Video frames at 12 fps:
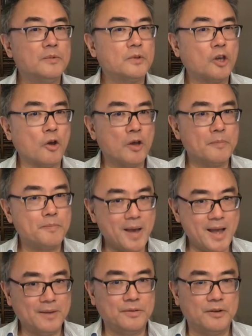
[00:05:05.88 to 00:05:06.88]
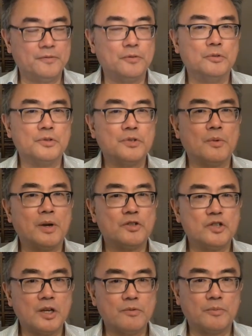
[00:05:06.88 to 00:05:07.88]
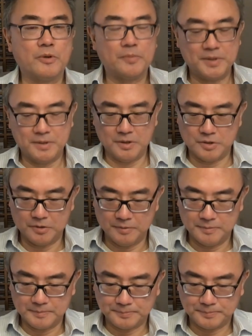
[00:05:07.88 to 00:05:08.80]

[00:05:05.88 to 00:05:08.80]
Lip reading: going back therefore to our general proposition,